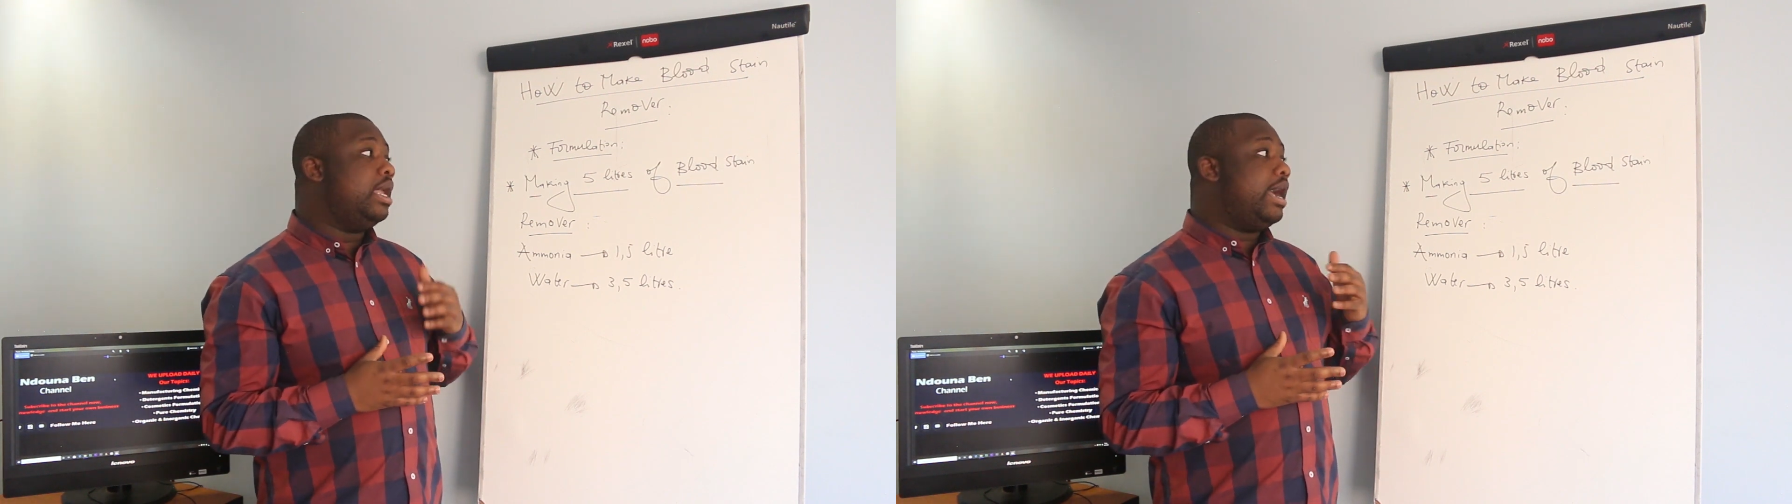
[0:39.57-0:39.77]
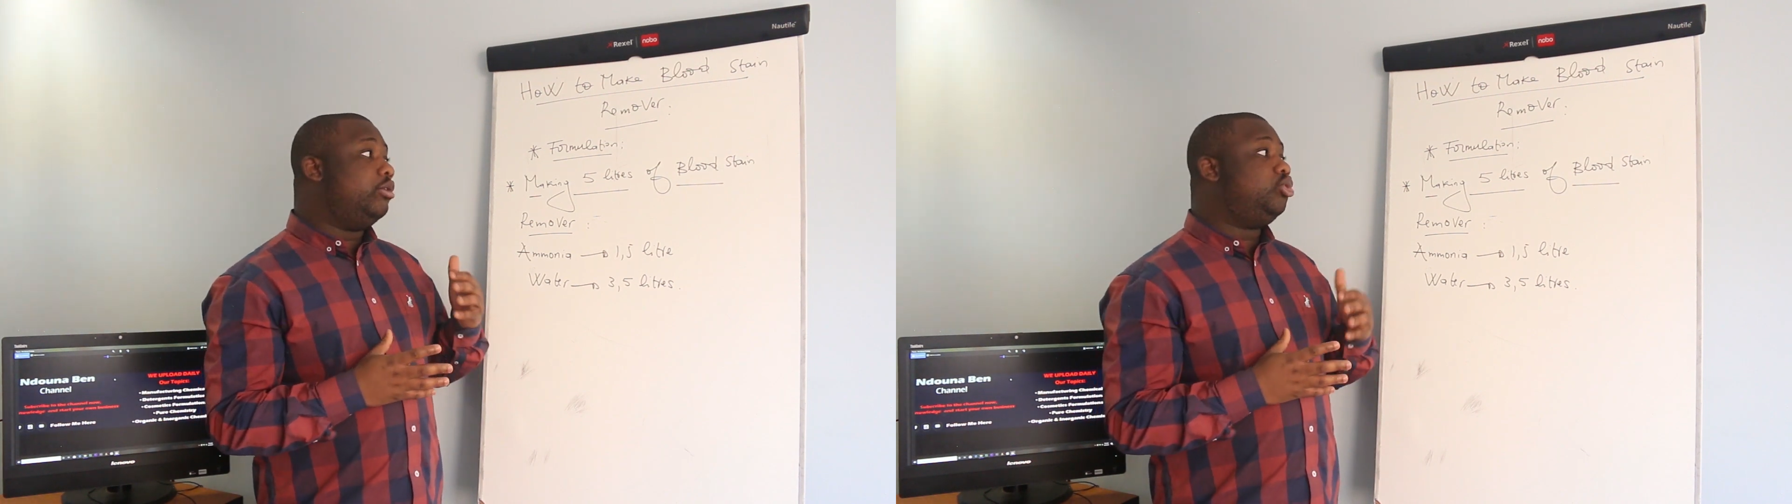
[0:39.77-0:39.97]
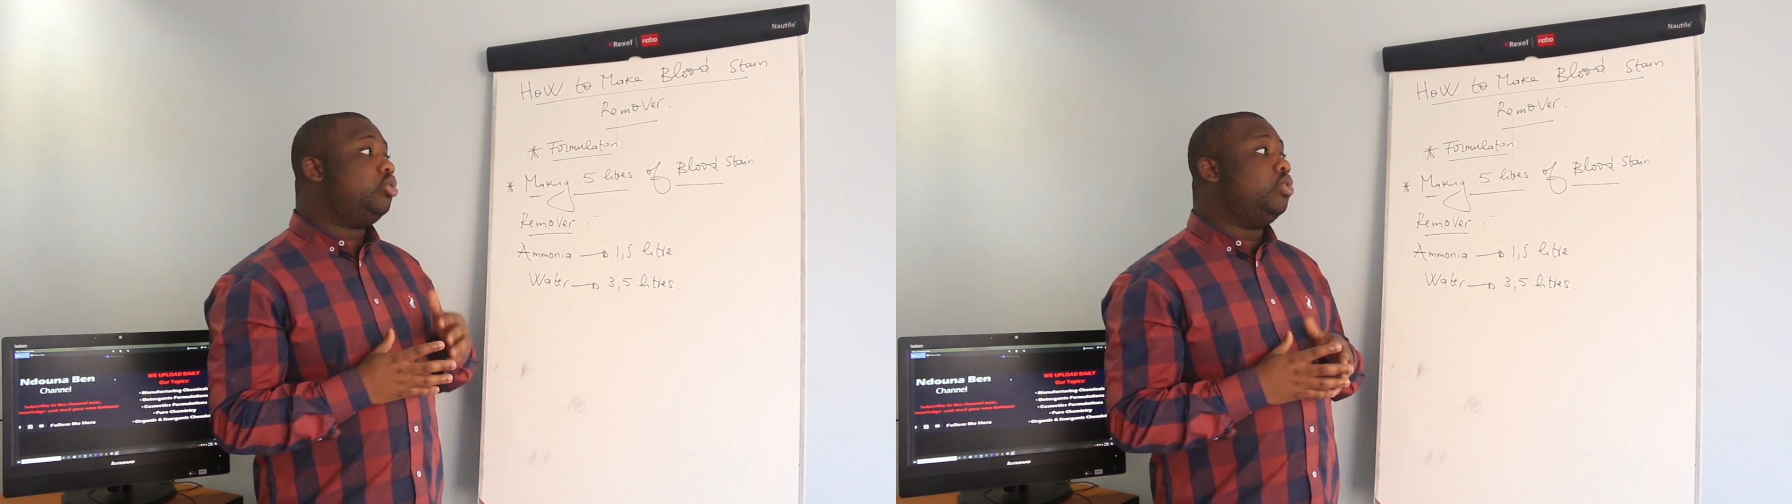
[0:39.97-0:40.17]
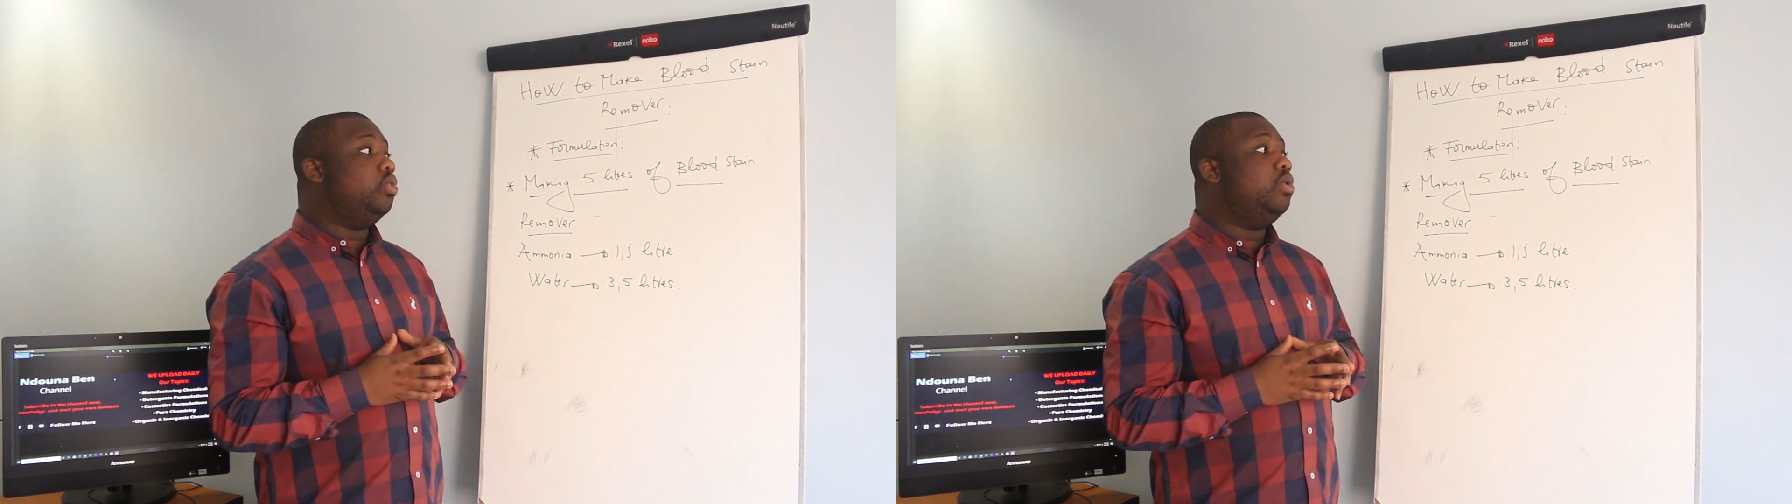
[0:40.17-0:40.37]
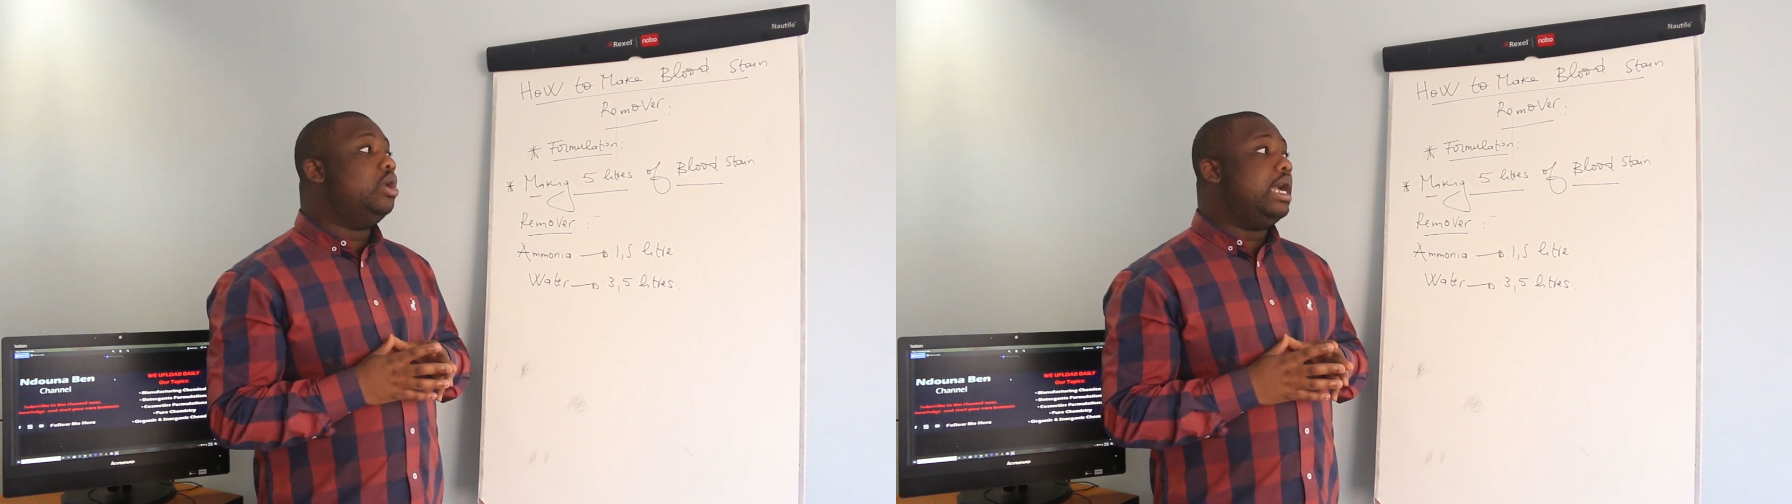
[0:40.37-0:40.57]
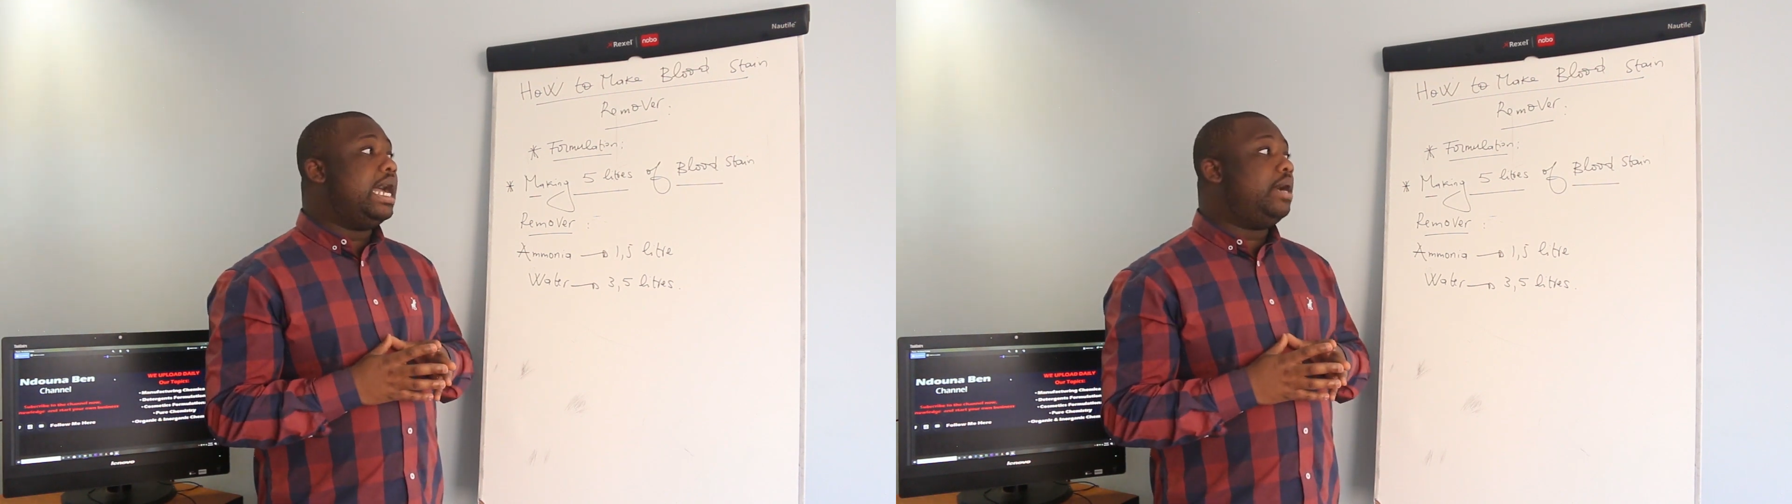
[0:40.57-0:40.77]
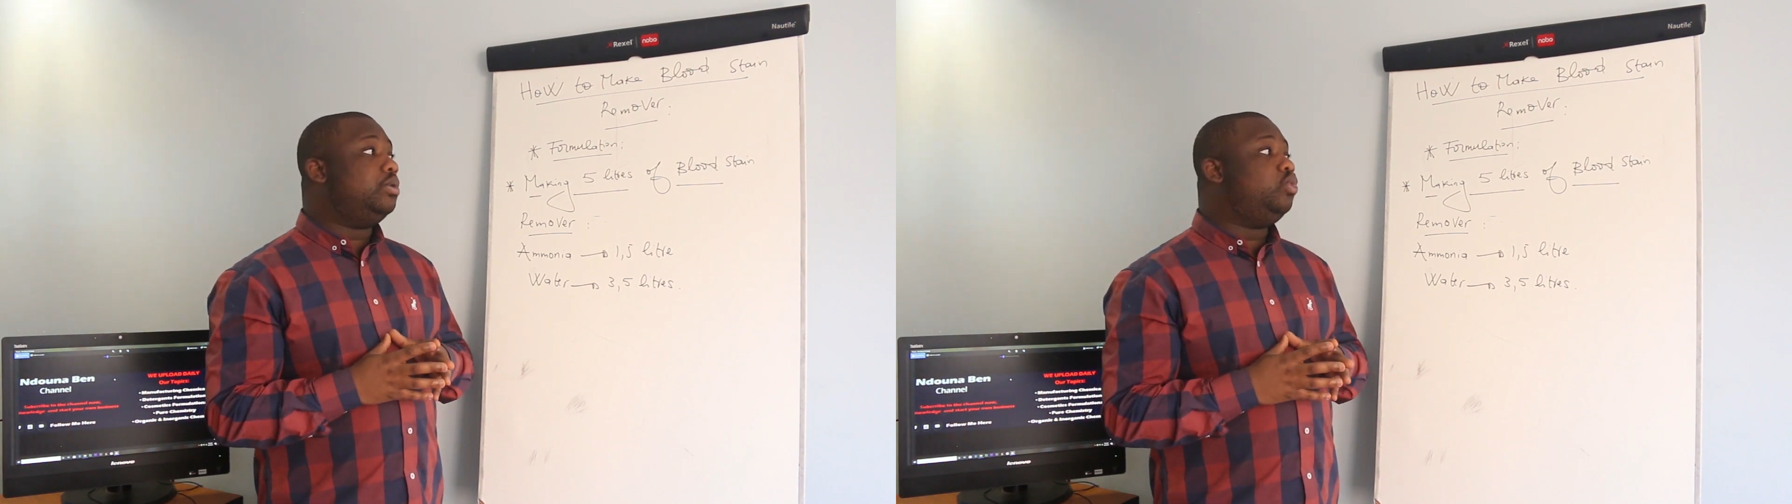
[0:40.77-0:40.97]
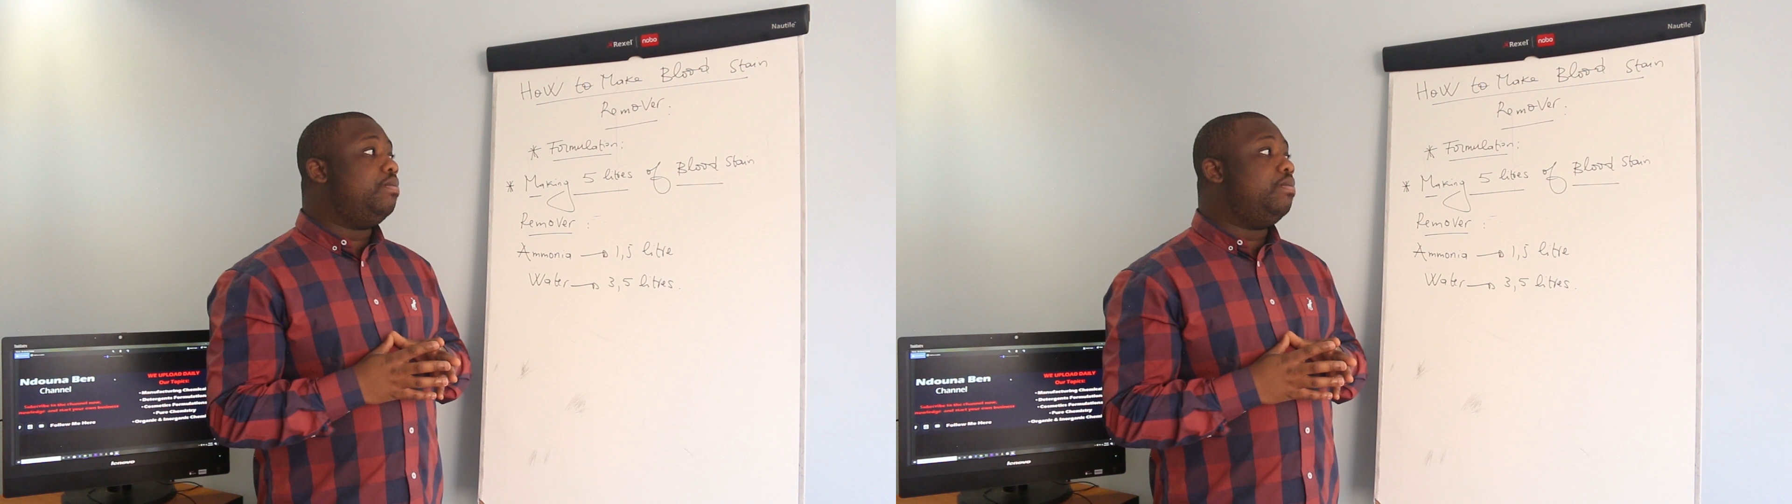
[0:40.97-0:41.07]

I'll show you how to